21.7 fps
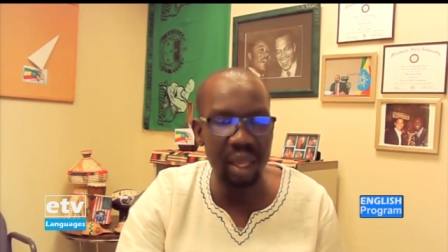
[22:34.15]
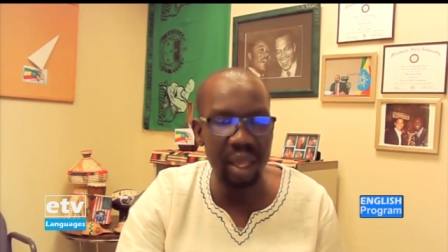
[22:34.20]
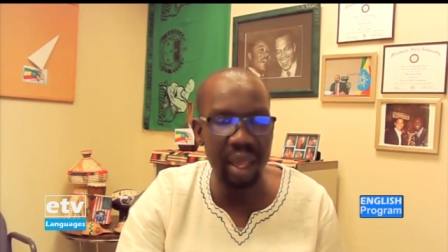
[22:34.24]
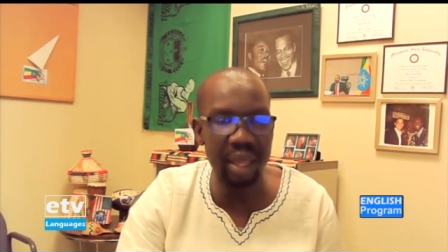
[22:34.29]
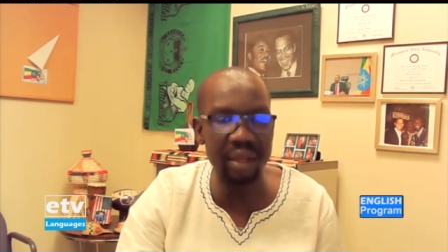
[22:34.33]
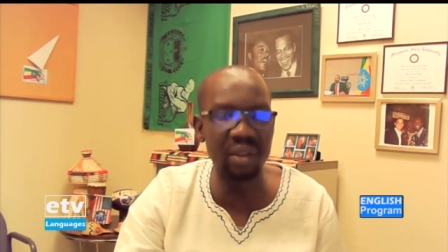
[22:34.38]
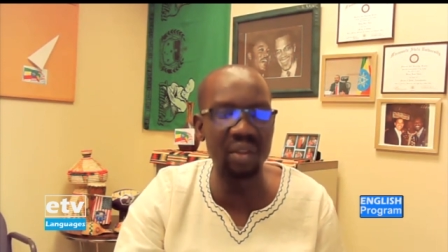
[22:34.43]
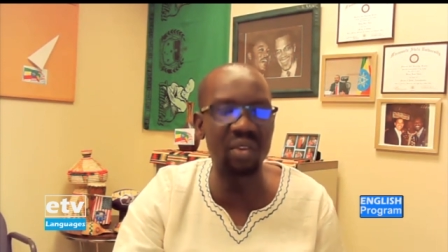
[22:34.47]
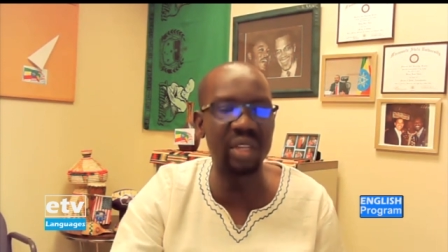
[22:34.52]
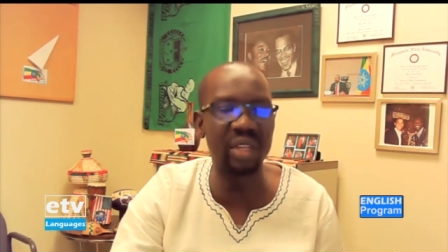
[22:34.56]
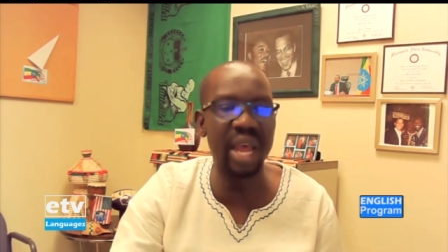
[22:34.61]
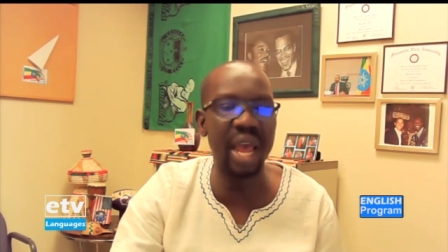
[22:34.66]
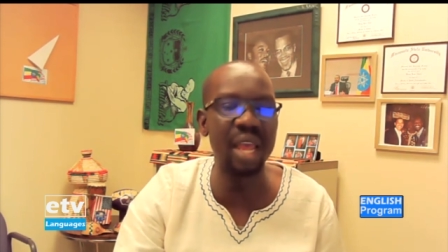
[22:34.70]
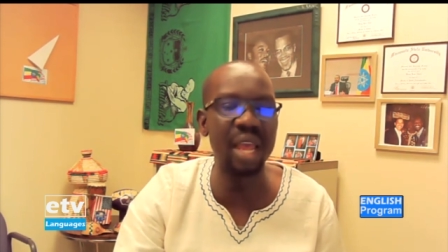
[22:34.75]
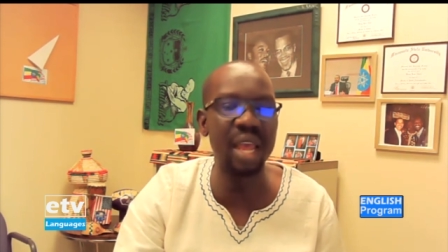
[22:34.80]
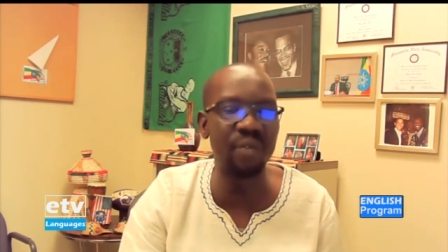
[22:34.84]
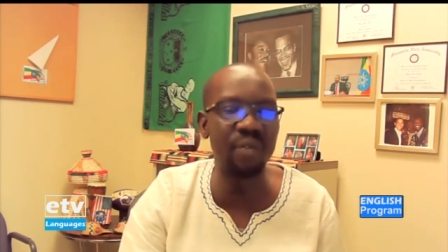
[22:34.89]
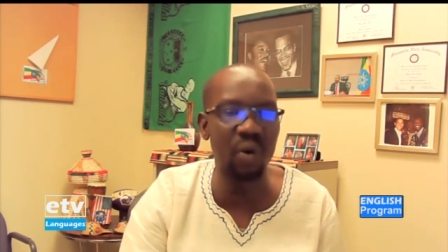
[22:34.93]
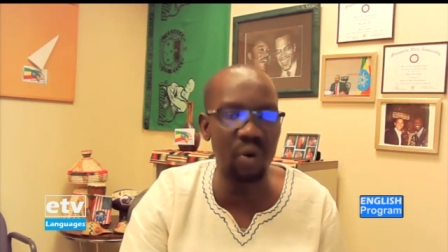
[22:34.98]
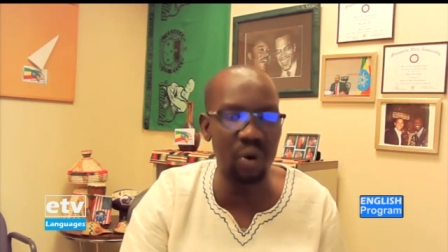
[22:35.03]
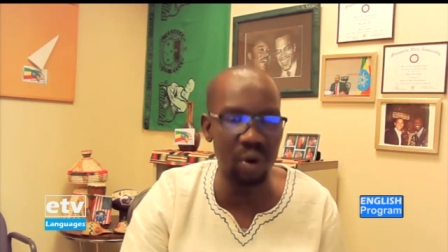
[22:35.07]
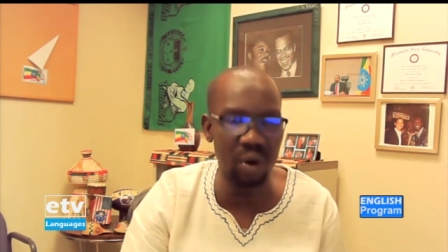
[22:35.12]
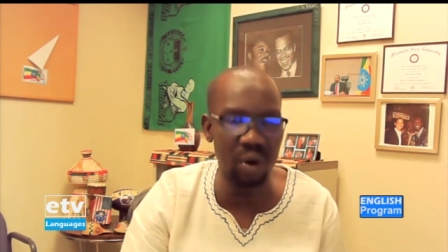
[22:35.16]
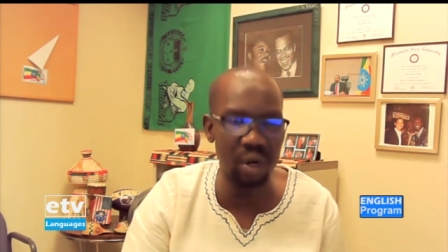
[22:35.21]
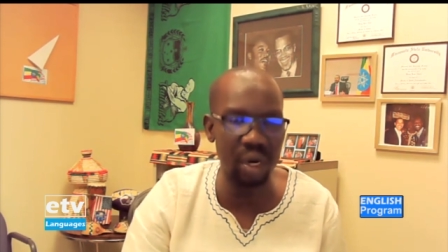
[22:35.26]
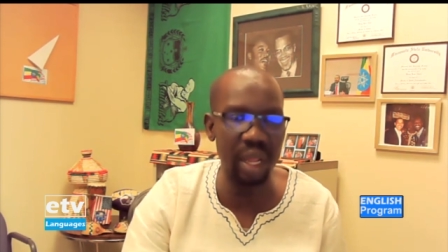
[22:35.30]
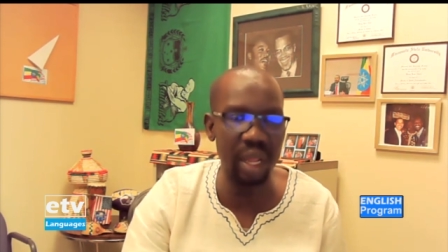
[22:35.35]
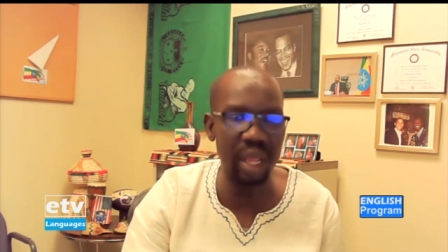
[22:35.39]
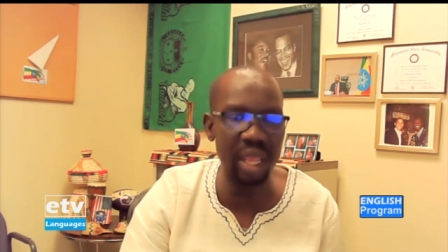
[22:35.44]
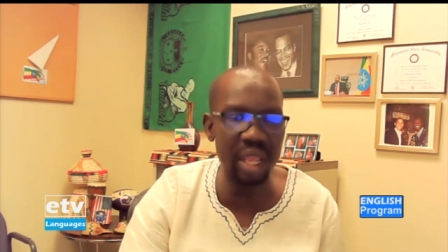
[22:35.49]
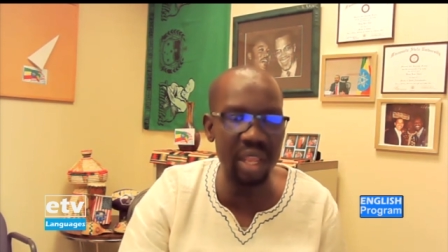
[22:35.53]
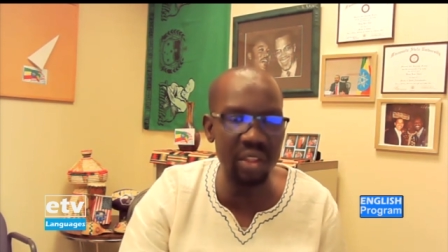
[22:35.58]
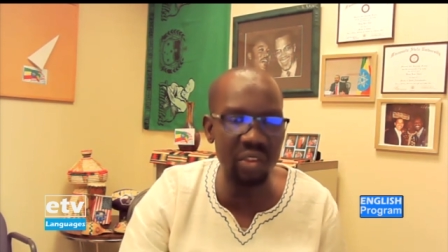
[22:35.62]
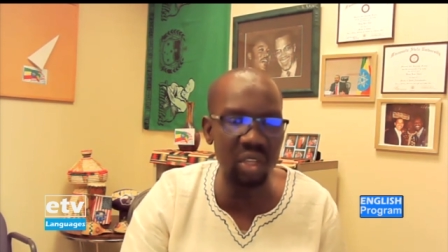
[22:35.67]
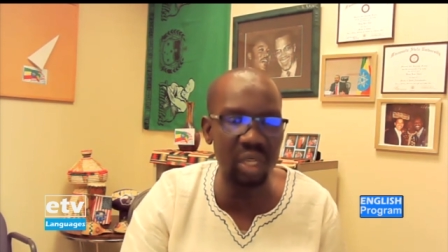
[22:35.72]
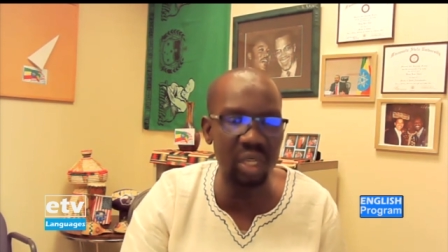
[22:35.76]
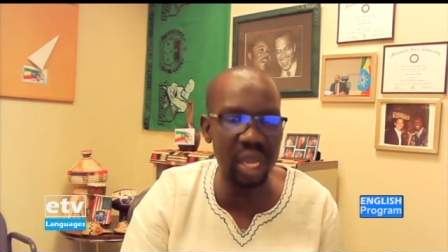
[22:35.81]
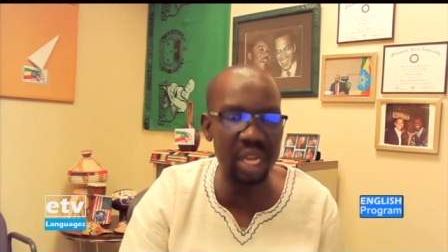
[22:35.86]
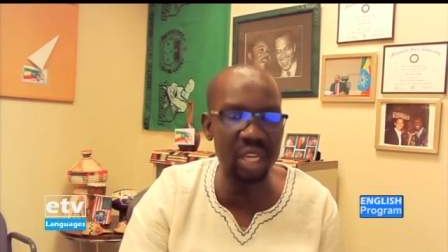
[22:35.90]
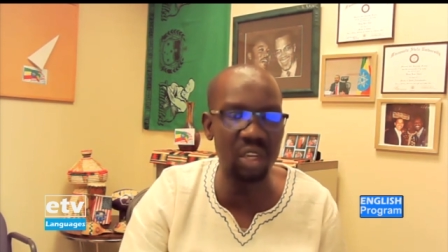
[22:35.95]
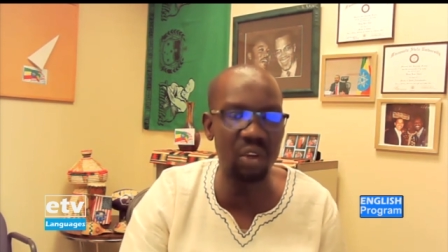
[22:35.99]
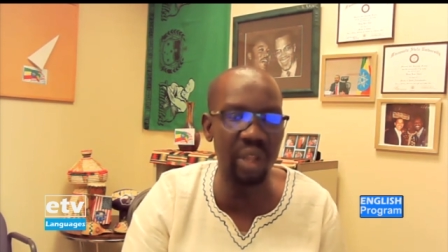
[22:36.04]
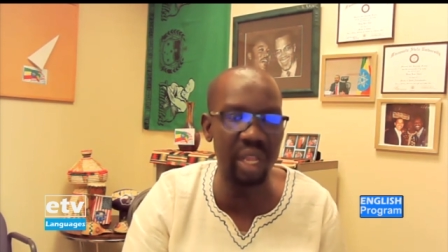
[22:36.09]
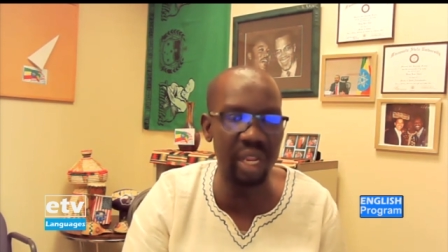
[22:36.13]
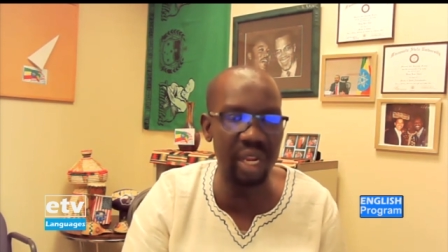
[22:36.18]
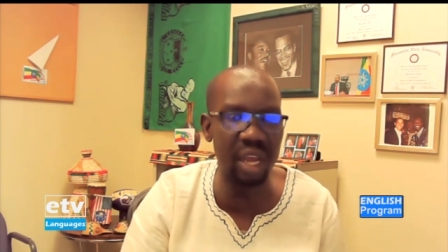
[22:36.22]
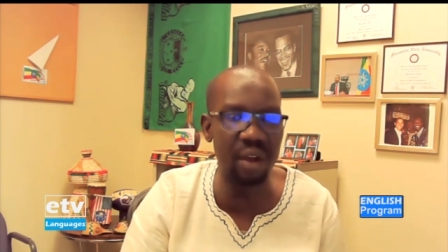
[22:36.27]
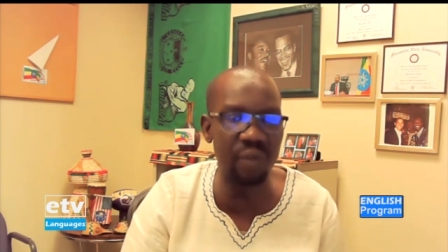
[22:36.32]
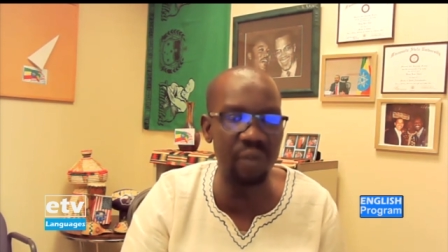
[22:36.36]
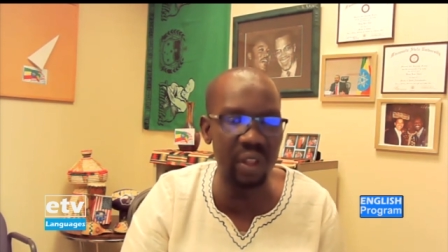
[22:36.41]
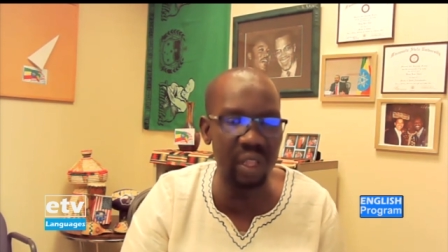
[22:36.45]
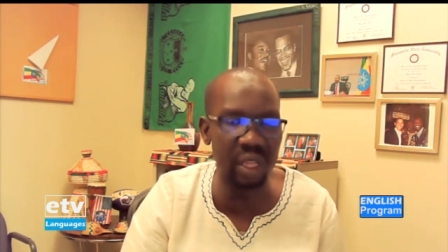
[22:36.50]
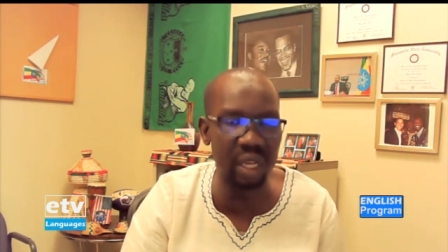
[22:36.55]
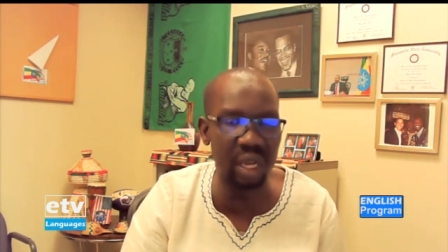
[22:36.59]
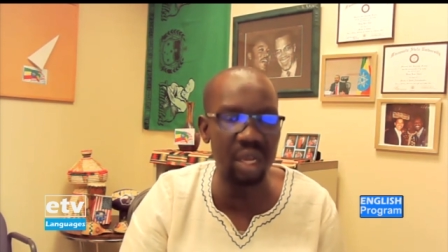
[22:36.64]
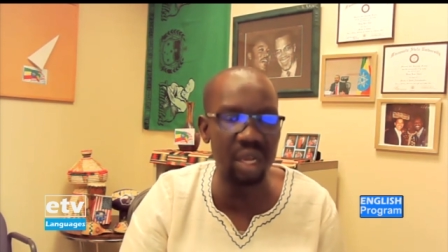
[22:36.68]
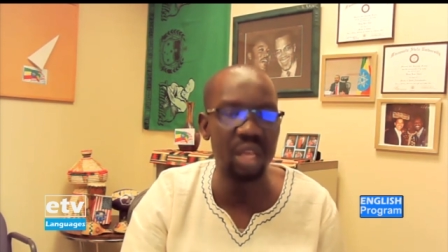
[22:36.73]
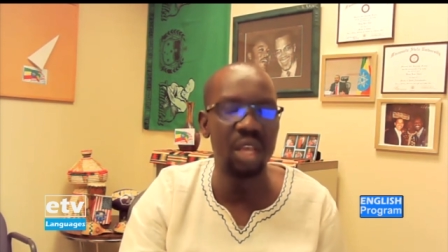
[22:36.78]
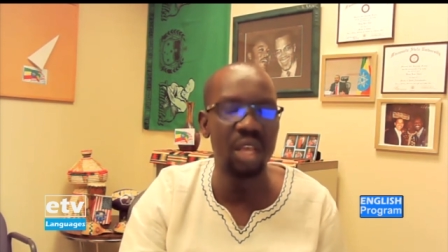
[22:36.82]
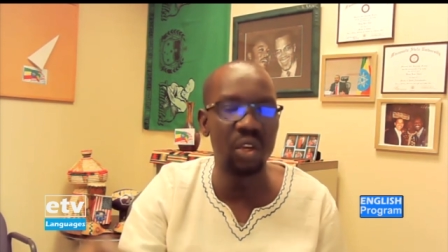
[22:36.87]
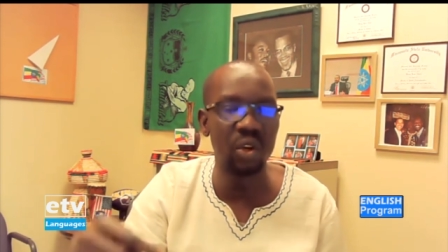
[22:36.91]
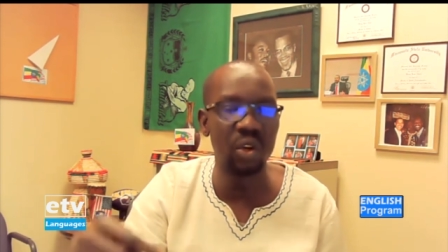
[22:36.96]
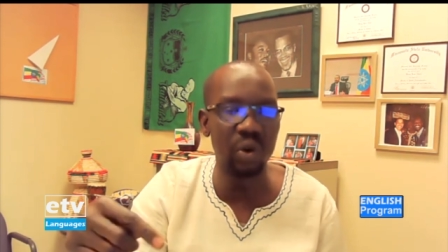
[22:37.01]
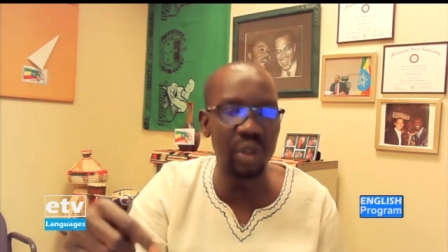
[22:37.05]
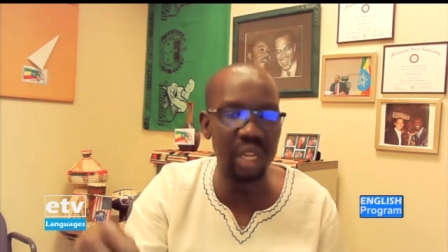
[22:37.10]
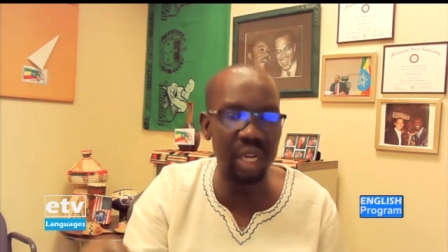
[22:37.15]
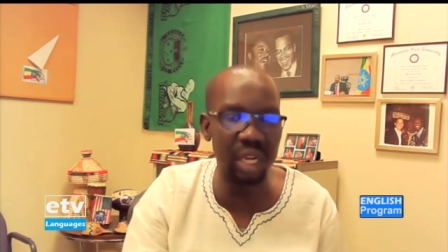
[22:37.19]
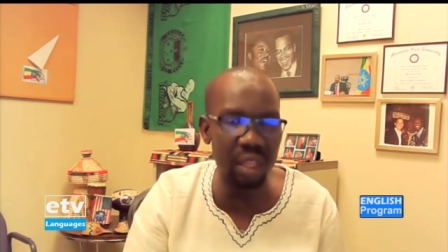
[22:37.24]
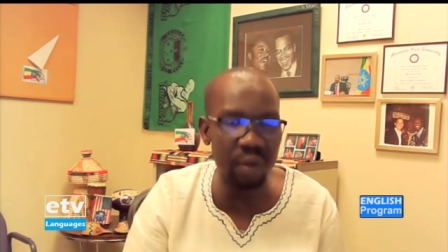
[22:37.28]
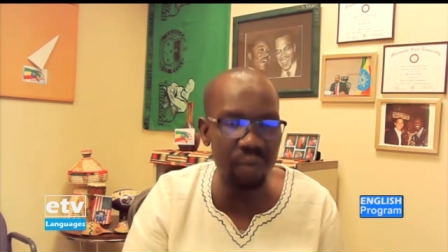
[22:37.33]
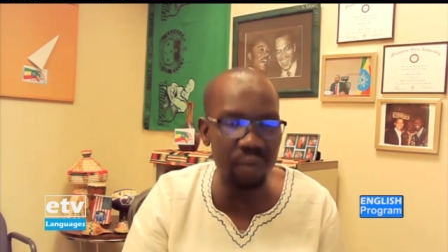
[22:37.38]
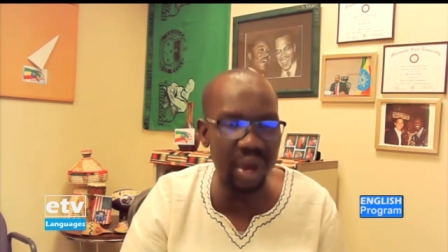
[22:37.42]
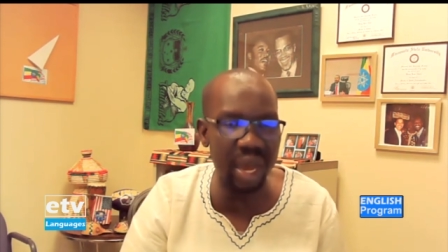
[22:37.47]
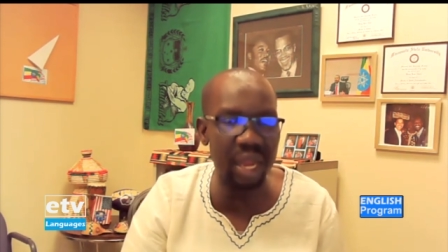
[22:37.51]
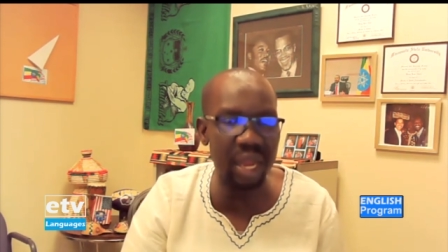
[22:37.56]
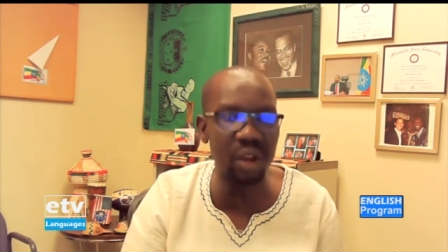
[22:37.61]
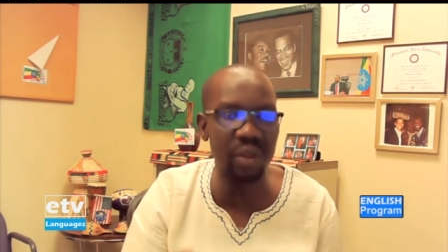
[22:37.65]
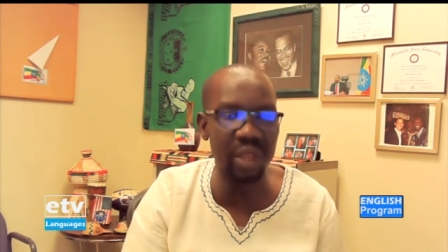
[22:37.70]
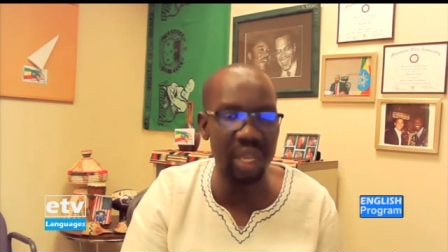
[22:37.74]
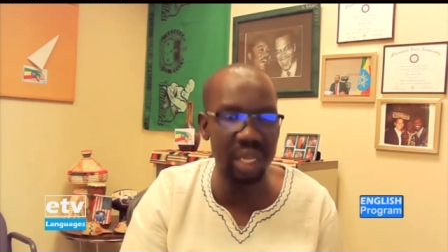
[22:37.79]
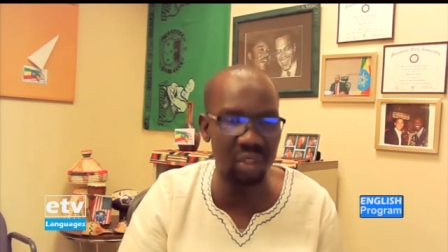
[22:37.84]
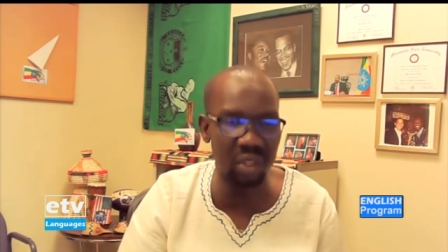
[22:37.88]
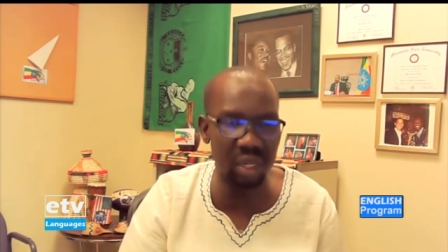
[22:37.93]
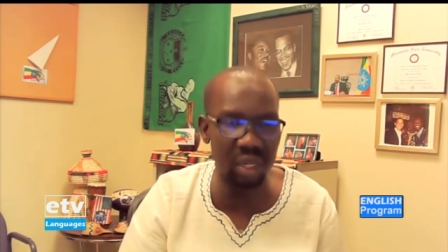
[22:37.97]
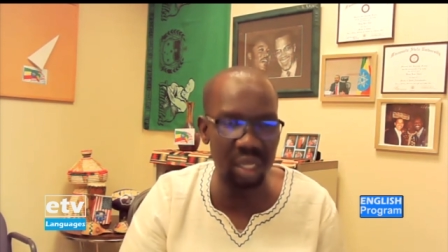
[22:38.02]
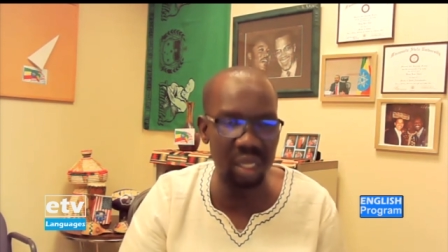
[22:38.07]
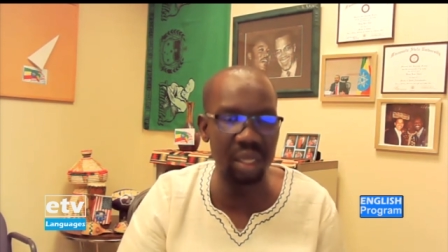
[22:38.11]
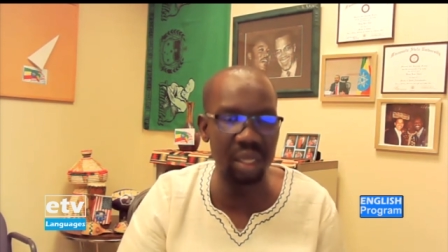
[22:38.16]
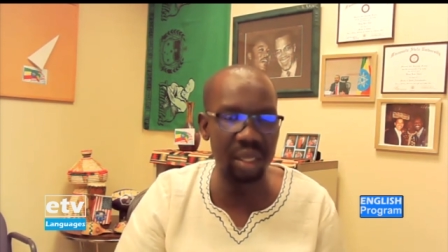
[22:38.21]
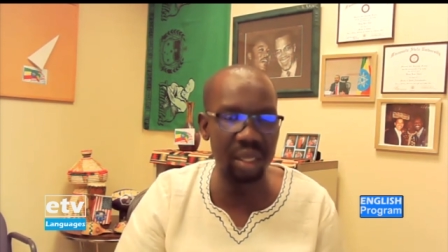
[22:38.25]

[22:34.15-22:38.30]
it is time for each country in Africa to reevaluate,